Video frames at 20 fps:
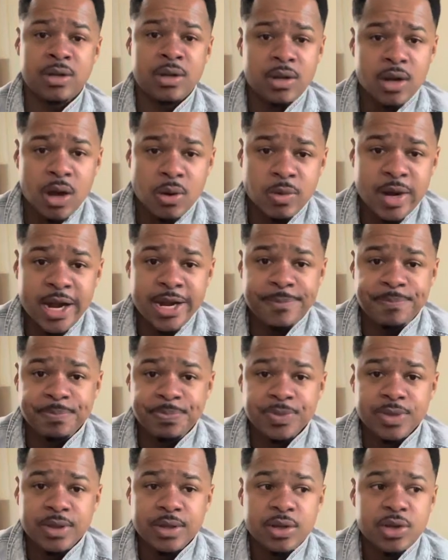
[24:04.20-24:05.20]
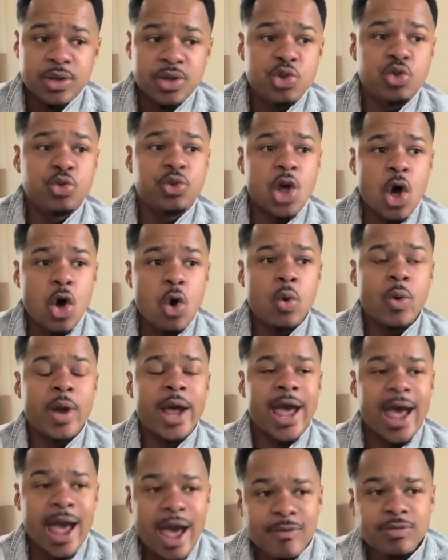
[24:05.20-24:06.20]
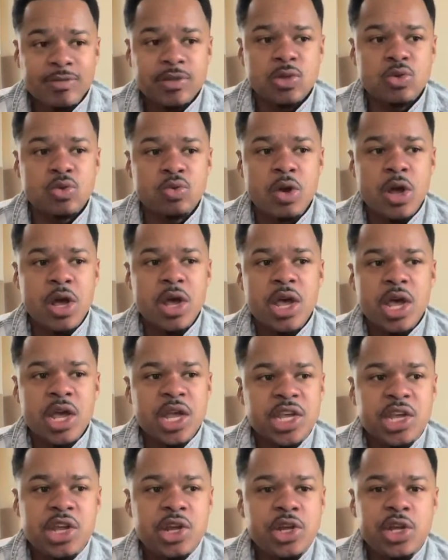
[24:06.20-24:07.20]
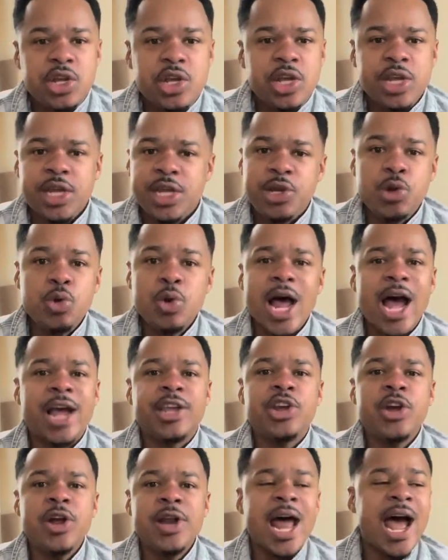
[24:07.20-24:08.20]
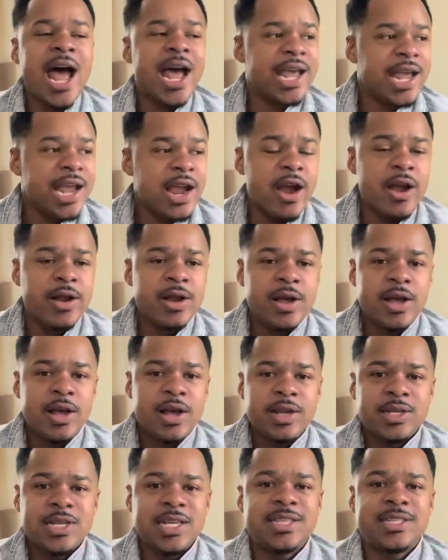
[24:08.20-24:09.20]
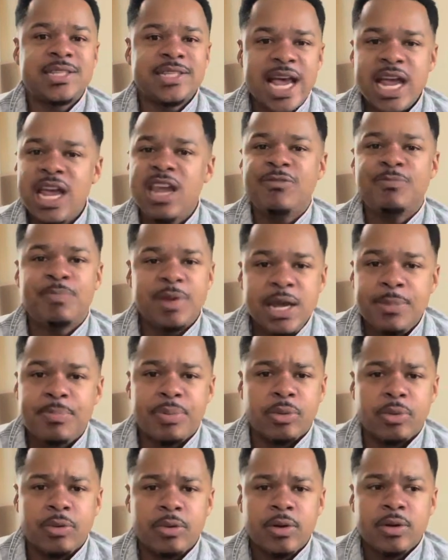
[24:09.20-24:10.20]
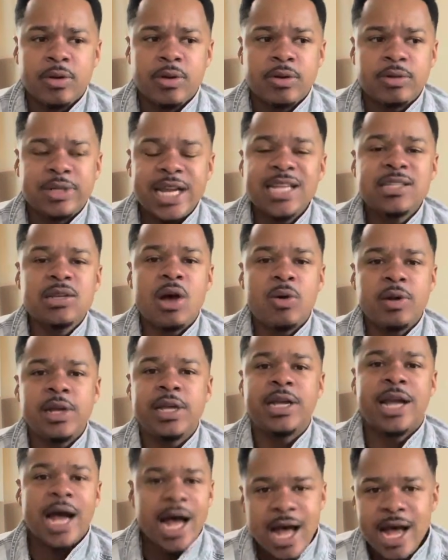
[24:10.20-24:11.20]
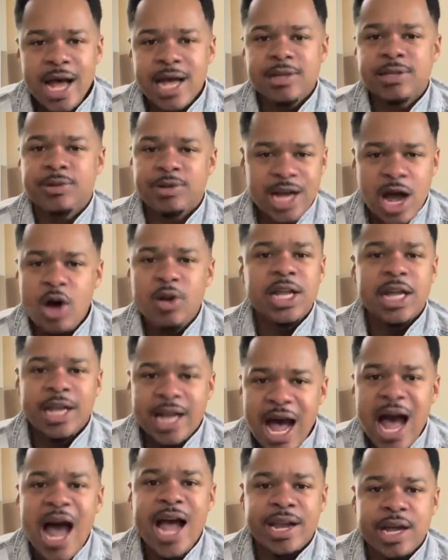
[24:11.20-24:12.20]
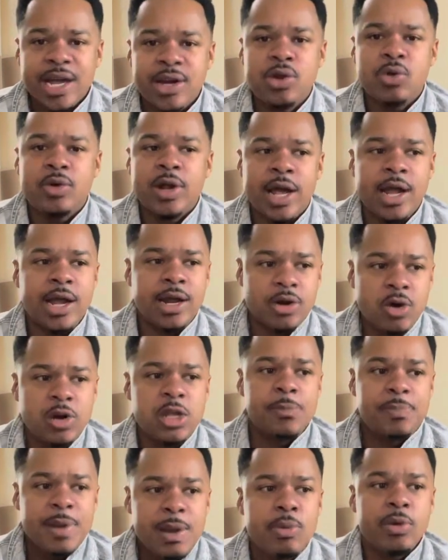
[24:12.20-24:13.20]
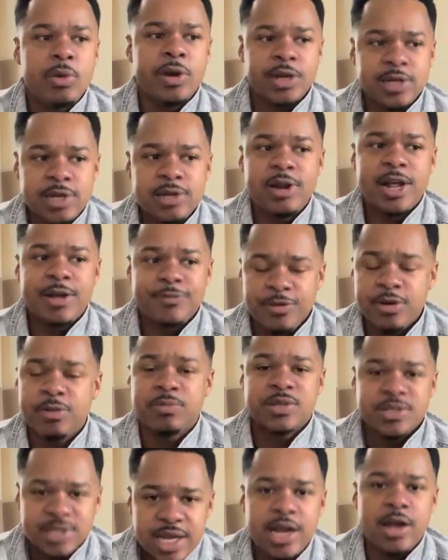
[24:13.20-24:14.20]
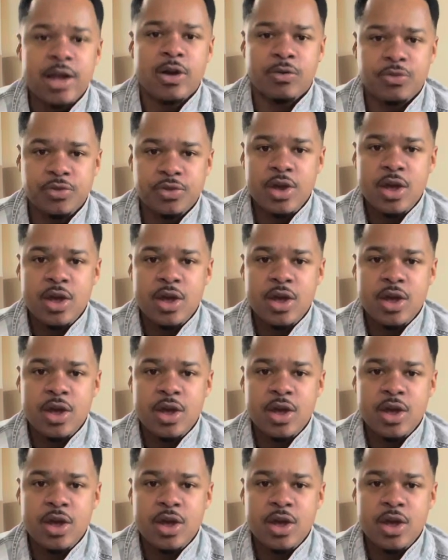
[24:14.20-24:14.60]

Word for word: All right. You don't have to, you, you're not, you're not here to save people. That's only God, only God can do that. And only people can do that for themselves.